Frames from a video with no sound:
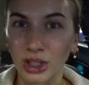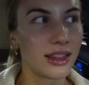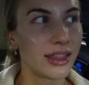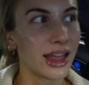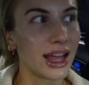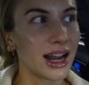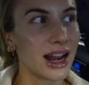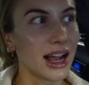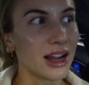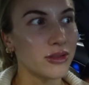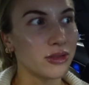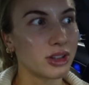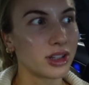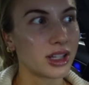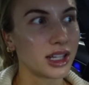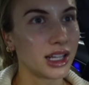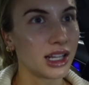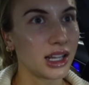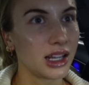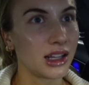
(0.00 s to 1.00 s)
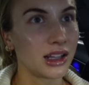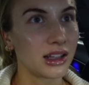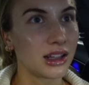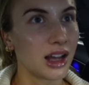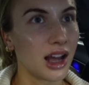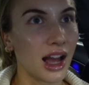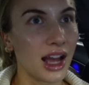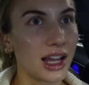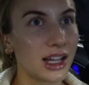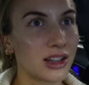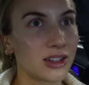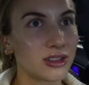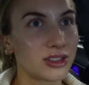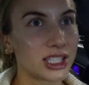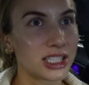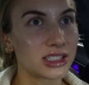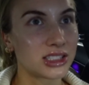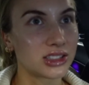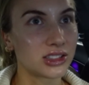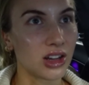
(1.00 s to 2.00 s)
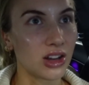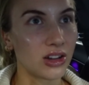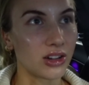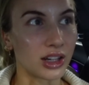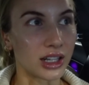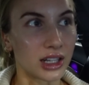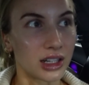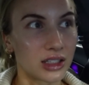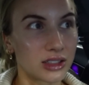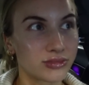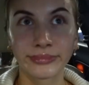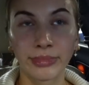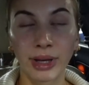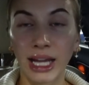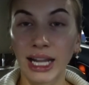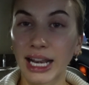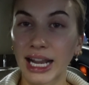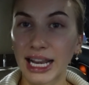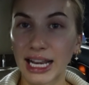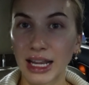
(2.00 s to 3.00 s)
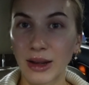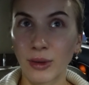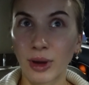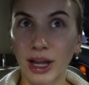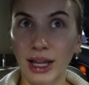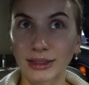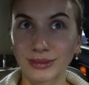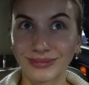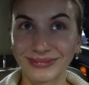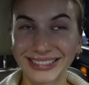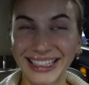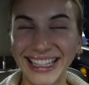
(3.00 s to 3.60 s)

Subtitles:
then I don't need to tolerate it. But anyway,